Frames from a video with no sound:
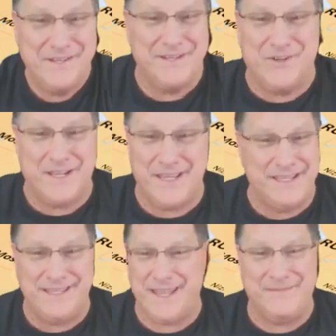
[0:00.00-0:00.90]
Russia could
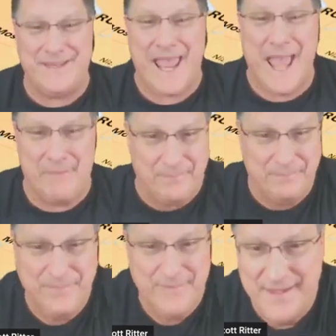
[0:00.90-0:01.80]
give a damn.
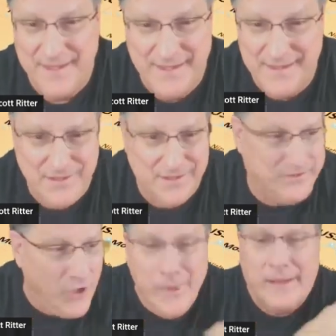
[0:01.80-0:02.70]

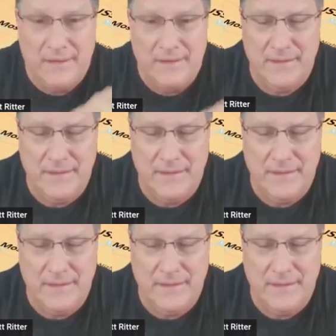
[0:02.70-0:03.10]
Do it.